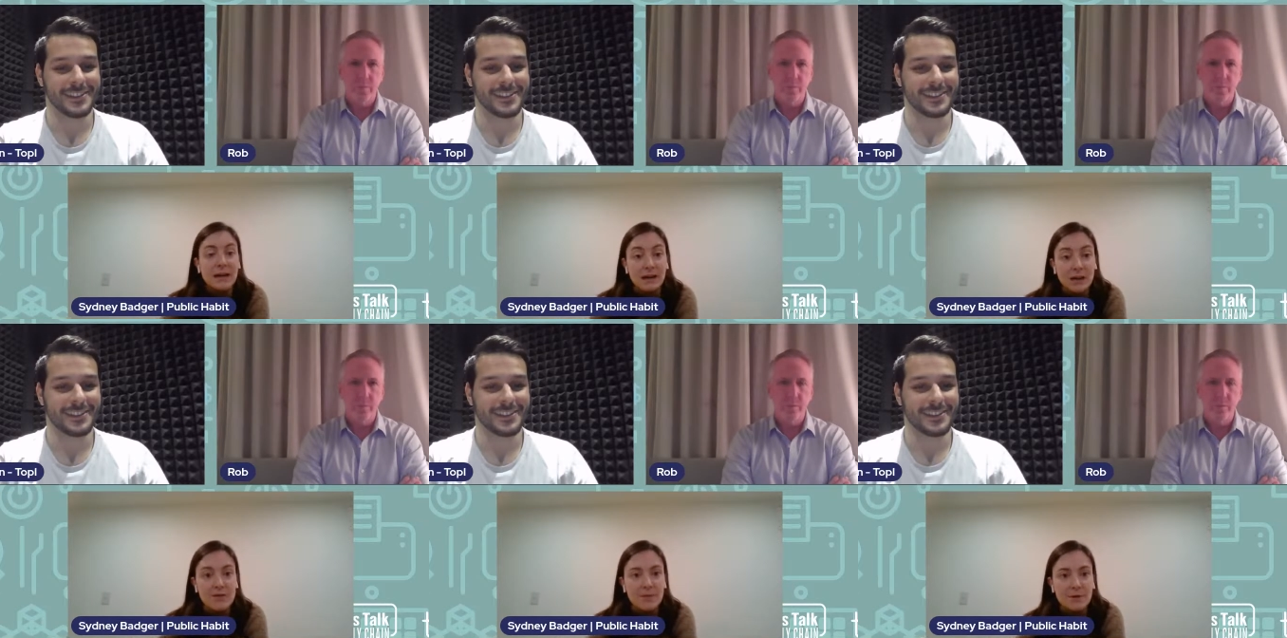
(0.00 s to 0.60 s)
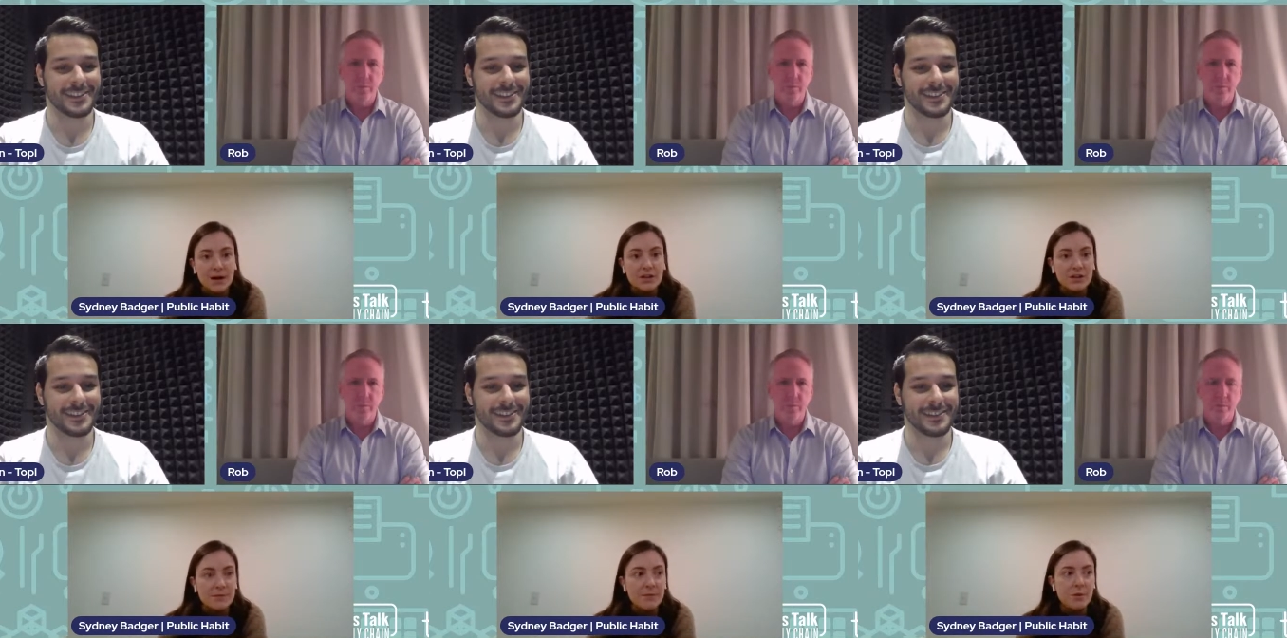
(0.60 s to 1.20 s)
Speaker 1: tackling
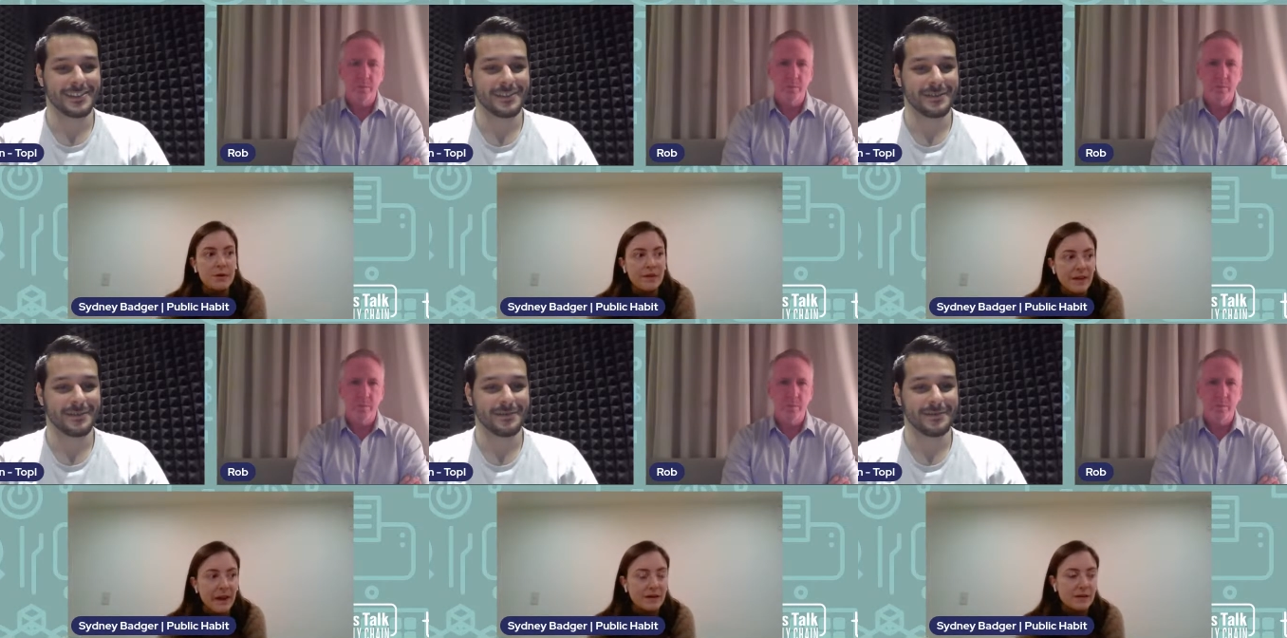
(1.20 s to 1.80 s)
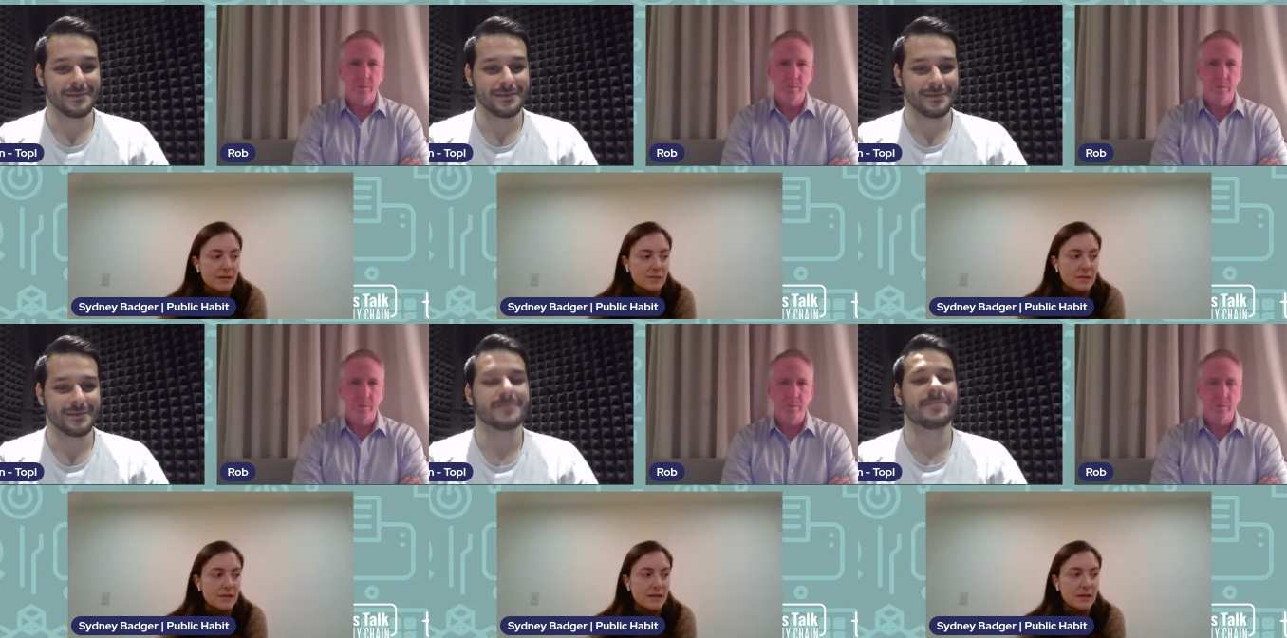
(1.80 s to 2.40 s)
overproduction, but with that has
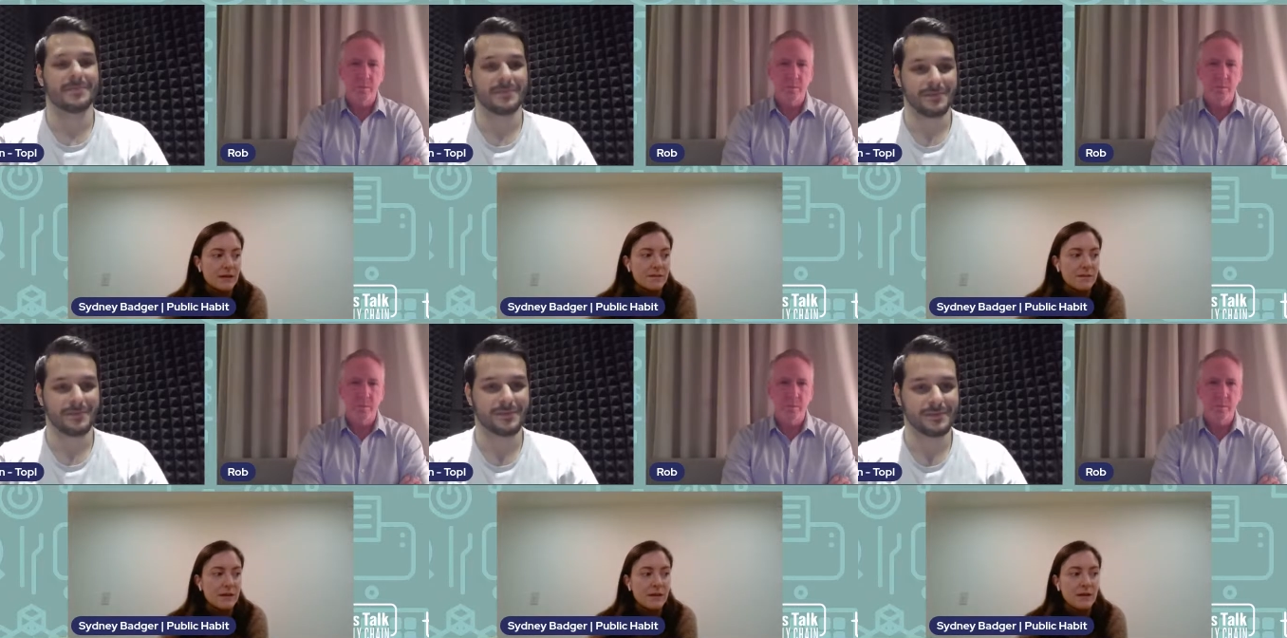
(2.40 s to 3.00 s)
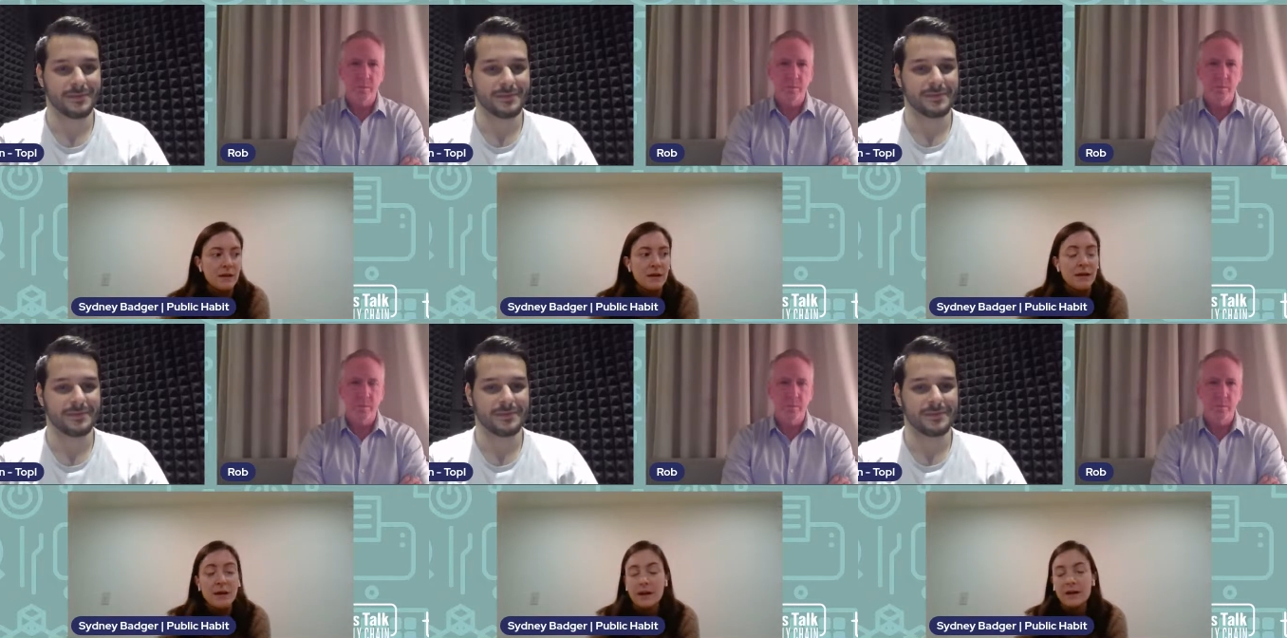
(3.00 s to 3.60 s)
obviously come
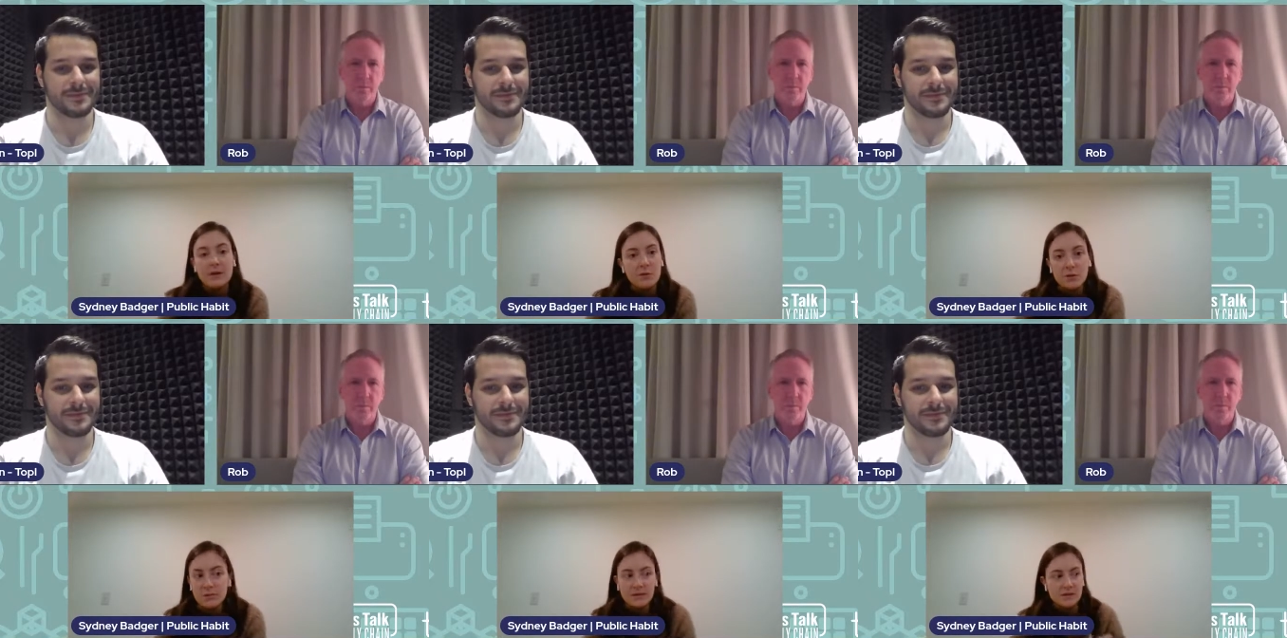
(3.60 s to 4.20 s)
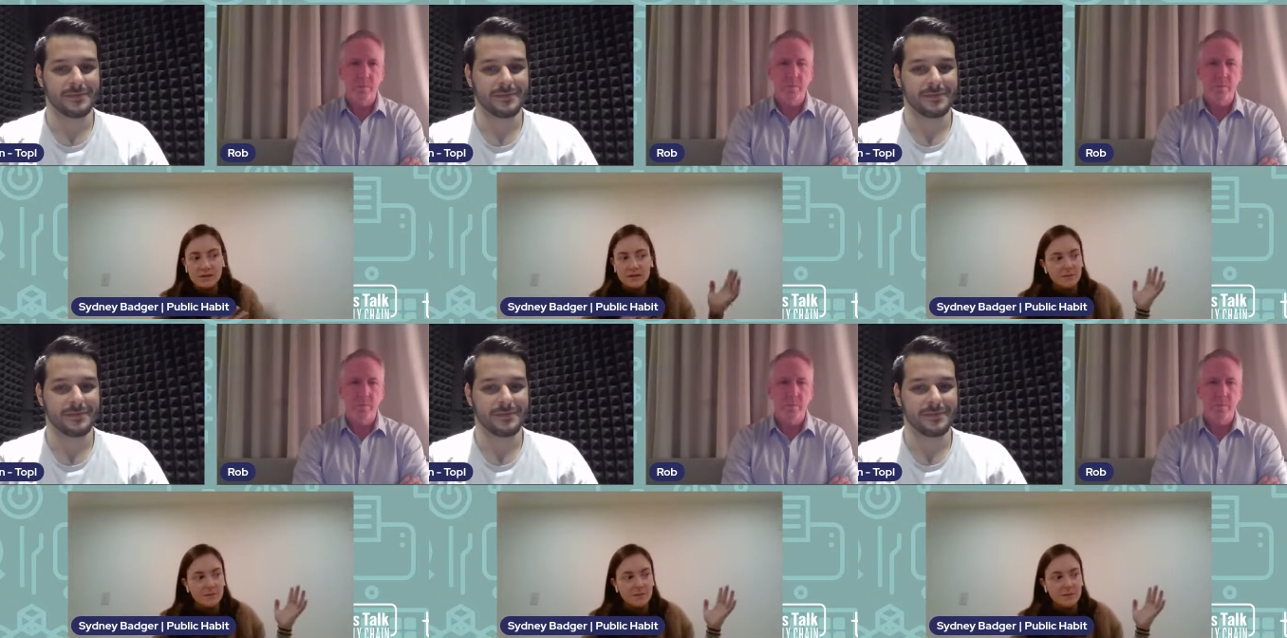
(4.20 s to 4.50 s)
an enormous,